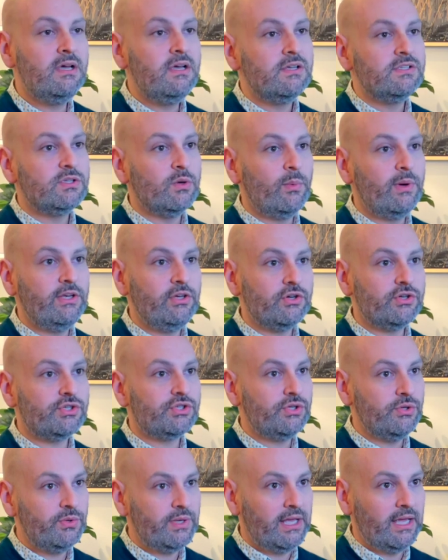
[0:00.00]
So when you're
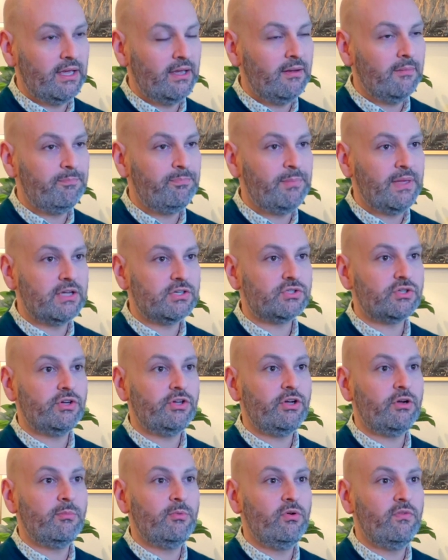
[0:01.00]
shooting, make sure
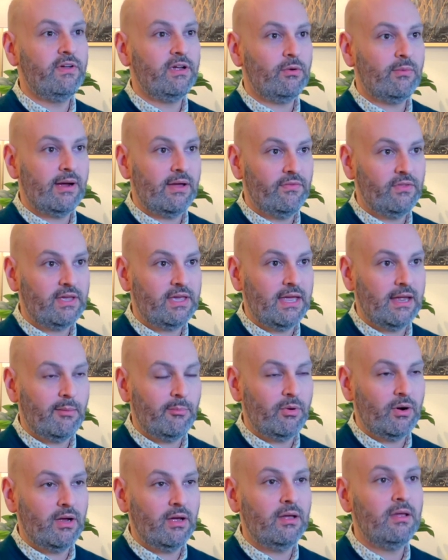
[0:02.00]
you're moving around the
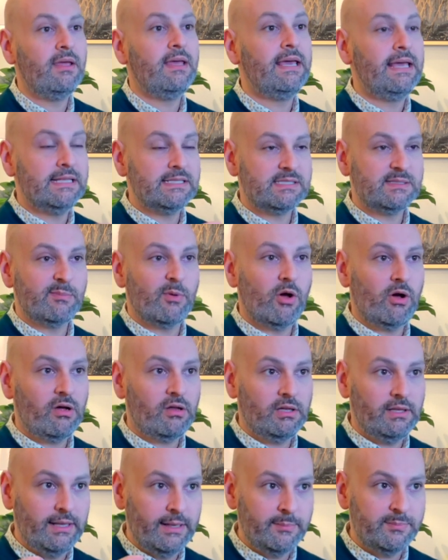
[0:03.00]
camera in small
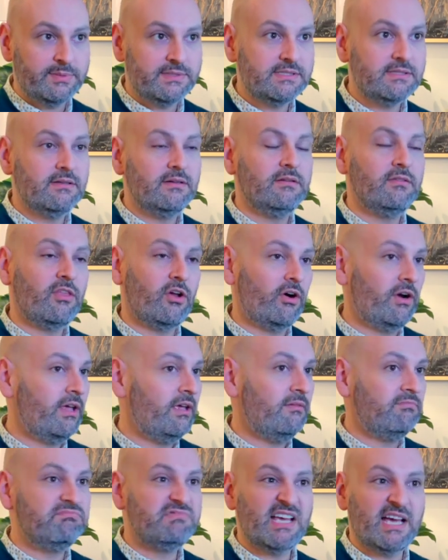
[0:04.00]
clips,
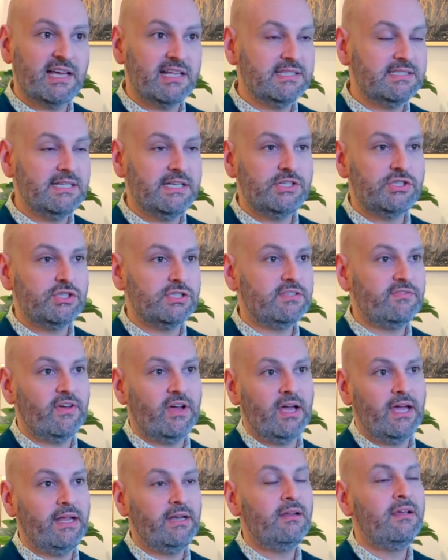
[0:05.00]
30 seconds each is
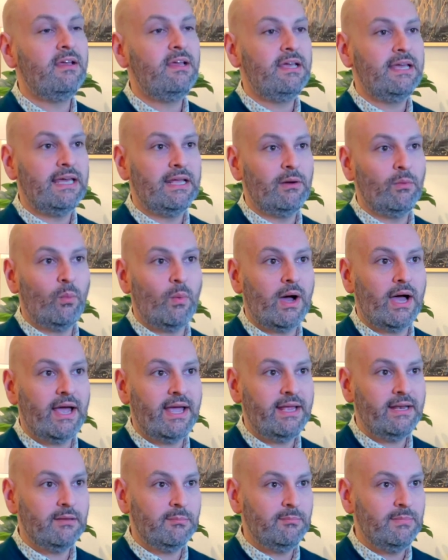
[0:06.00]
fine, in a
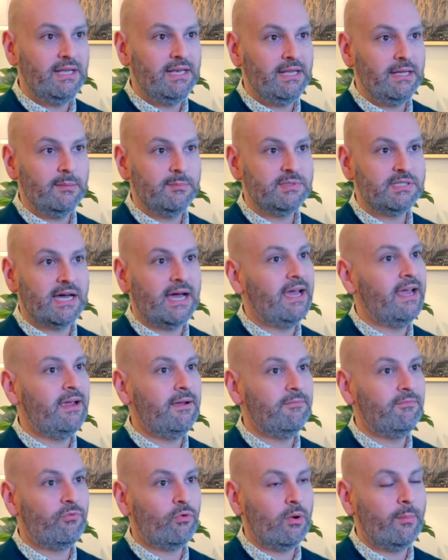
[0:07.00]
wide, medium,
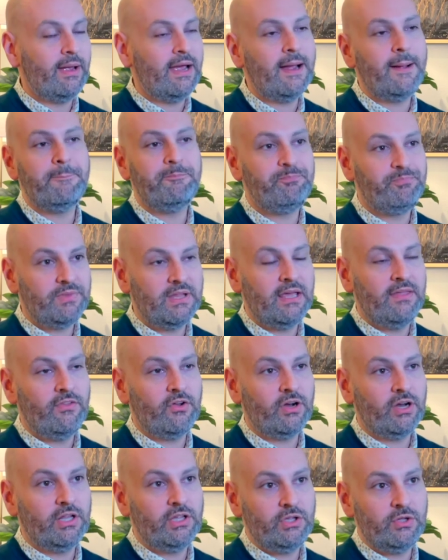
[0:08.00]
tight format, and
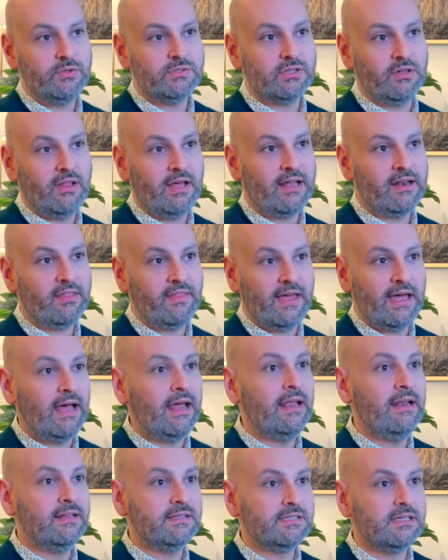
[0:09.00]
they're going to use a lot of
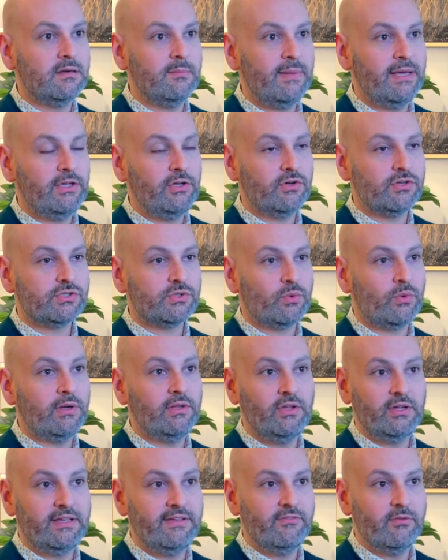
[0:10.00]
that, and it's going to make your story
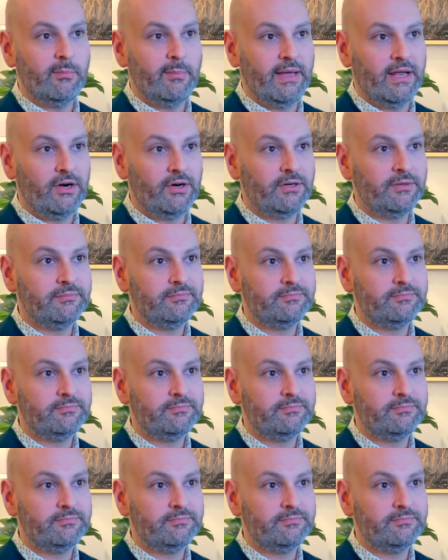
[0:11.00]
look even better.